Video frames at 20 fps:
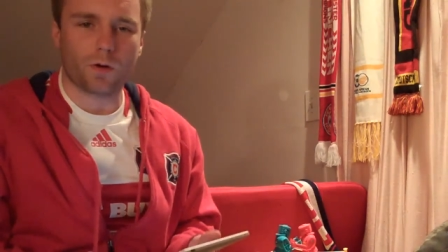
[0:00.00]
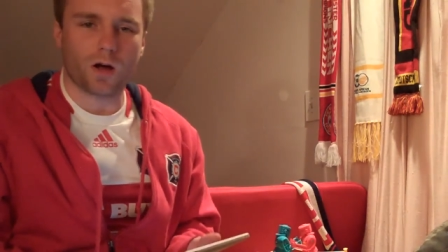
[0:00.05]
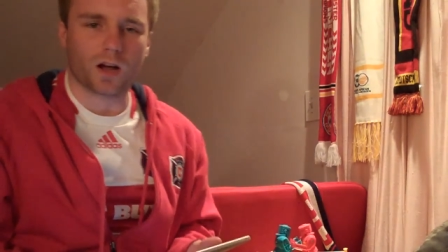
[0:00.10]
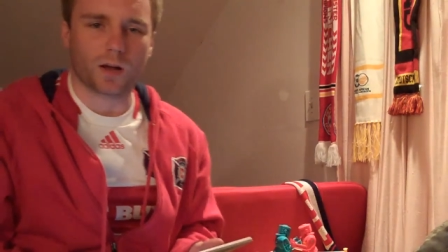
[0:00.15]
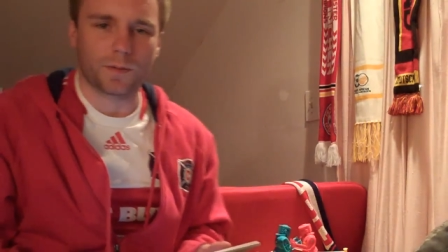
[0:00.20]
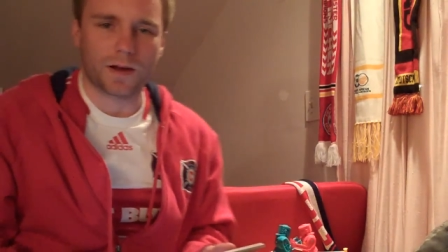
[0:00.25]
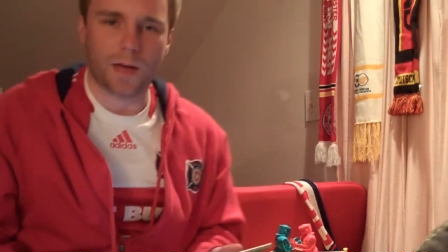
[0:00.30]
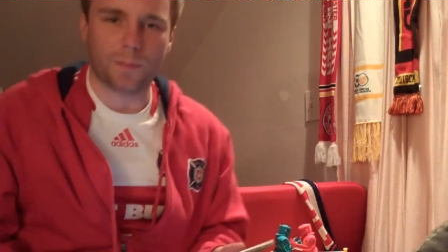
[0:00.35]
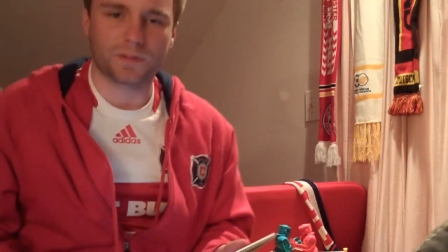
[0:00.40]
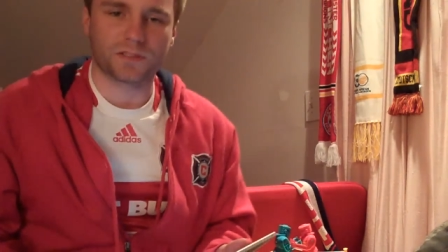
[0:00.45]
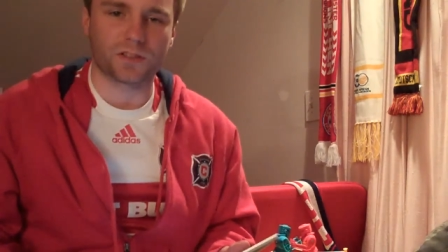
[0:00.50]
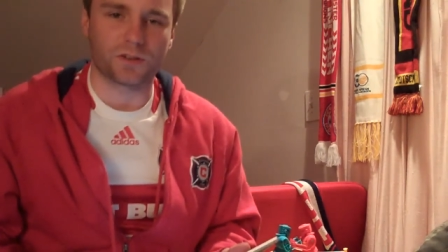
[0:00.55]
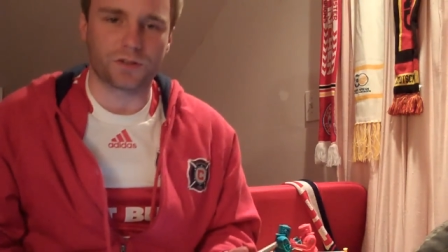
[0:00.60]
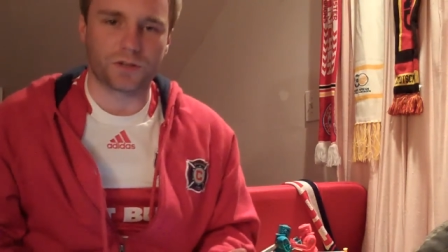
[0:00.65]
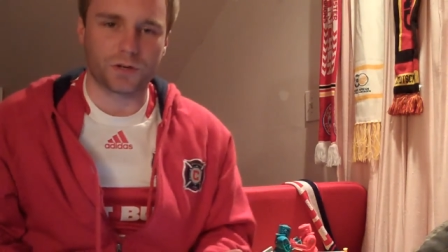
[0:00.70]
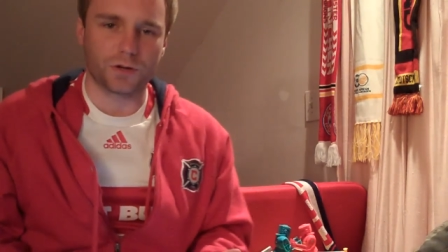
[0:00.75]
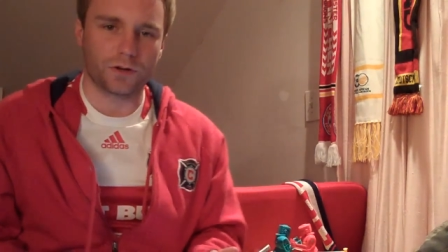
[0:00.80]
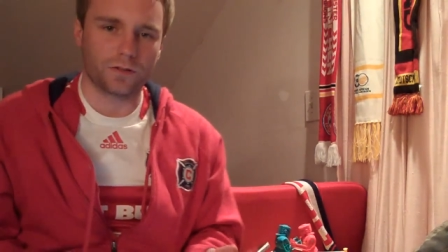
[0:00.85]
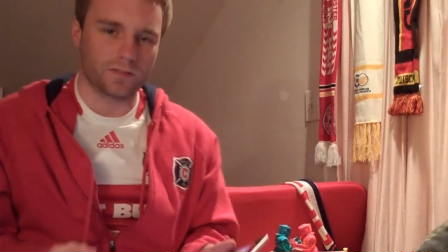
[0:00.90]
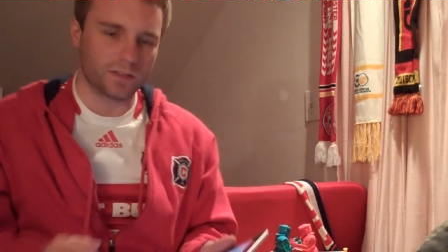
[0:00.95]
welcome to episode
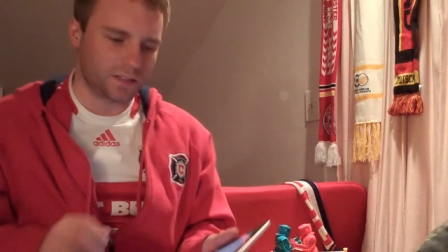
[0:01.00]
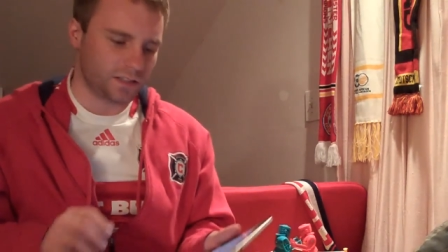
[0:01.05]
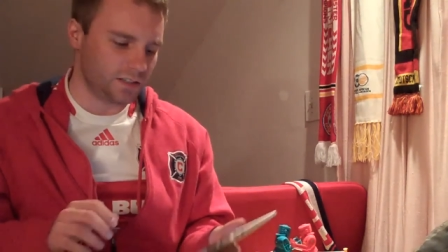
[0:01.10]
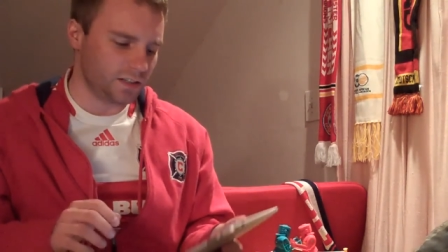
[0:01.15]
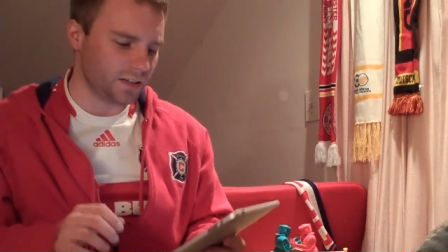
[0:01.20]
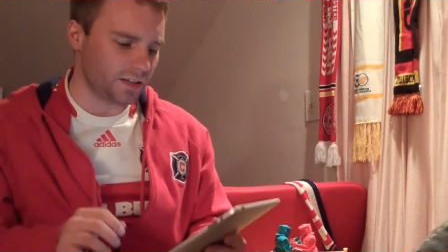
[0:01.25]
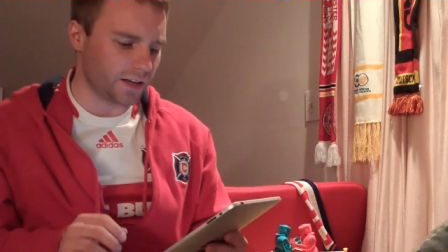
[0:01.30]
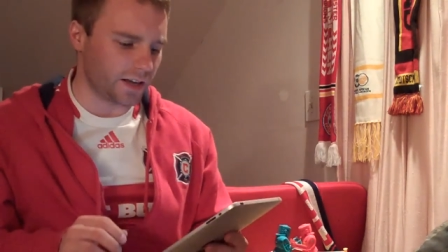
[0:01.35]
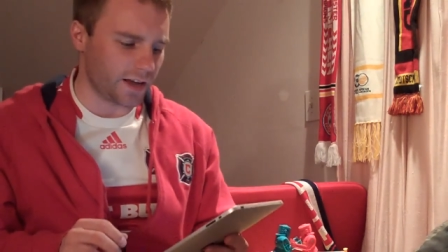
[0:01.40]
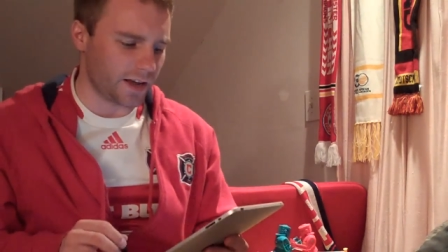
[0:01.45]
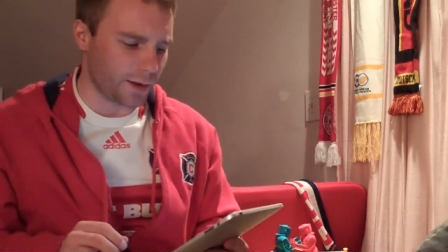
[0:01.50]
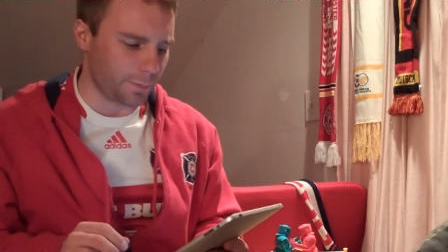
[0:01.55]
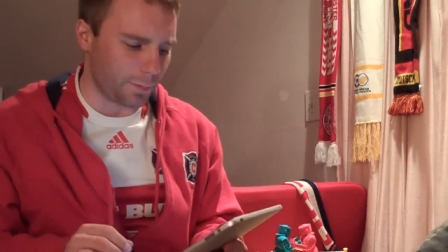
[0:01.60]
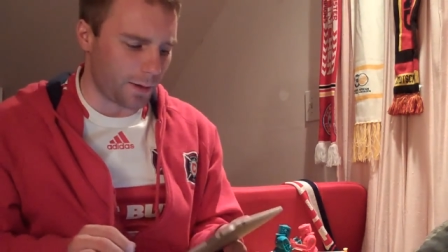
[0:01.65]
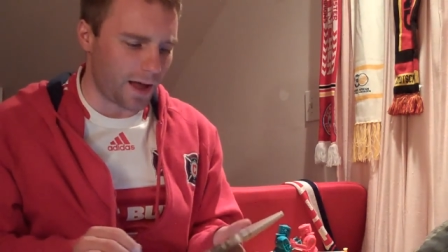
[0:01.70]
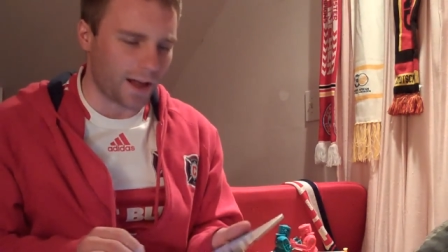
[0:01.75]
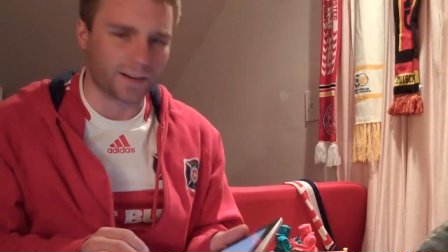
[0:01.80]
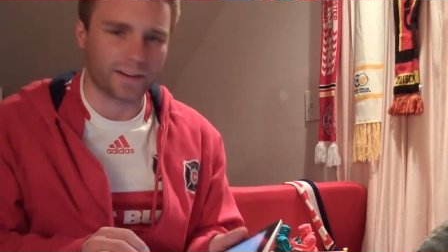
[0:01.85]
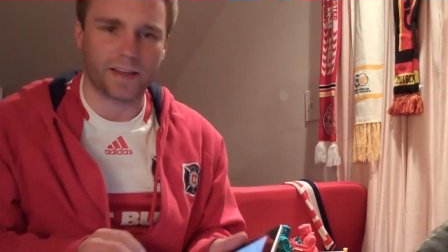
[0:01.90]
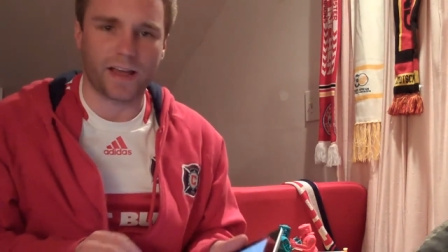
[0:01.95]
2 of the CKA
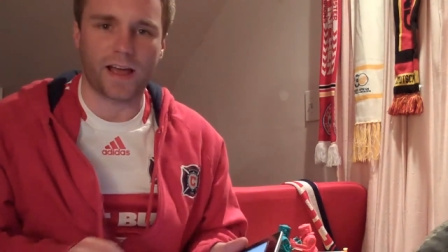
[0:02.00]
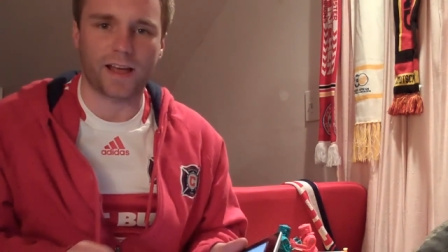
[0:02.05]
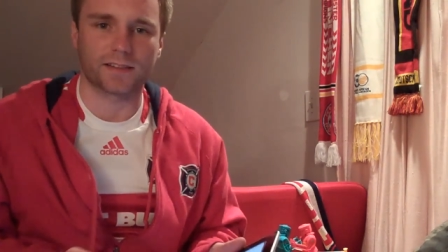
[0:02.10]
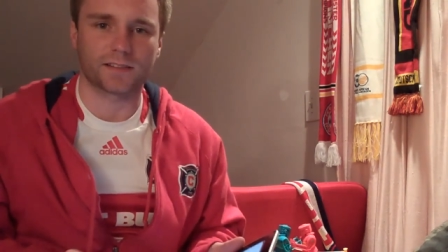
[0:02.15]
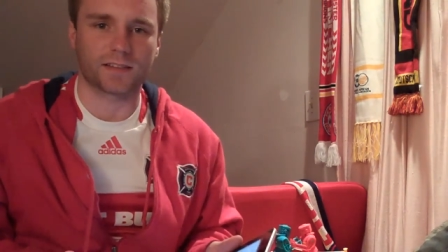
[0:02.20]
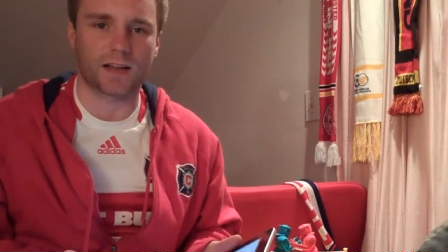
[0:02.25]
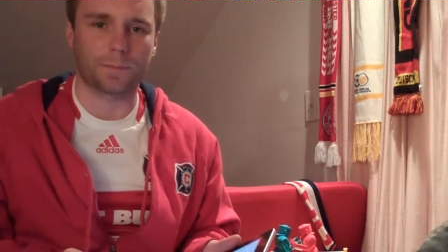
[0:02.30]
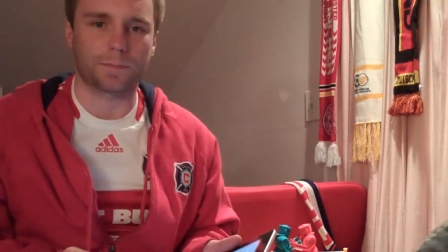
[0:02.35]
podcast.